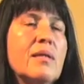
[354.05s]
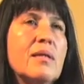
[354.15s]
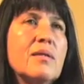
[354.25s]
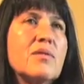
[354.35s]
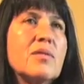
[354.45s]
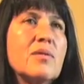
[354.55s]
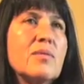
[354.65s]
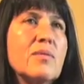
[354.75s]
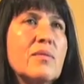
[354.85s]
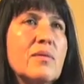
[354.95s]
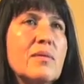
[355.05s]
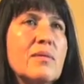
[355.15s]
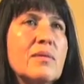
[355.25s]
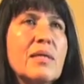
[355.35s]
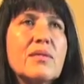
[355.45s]
And so
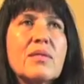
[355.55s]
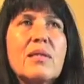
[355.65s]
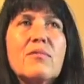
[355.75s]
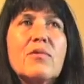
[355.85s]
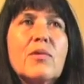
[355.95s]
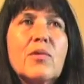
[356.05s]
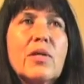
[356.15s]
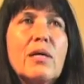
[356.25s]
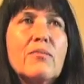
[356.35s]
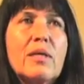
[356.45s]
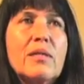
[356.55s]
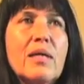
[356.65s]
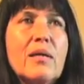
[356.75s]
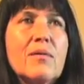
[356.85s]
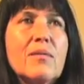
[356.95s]
that's kind of where we're at right
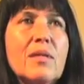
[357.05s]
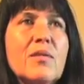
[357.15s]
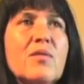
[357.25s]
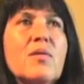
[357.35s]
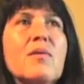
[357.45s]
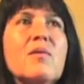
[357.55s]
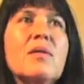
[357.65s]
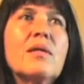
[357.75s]
now. And so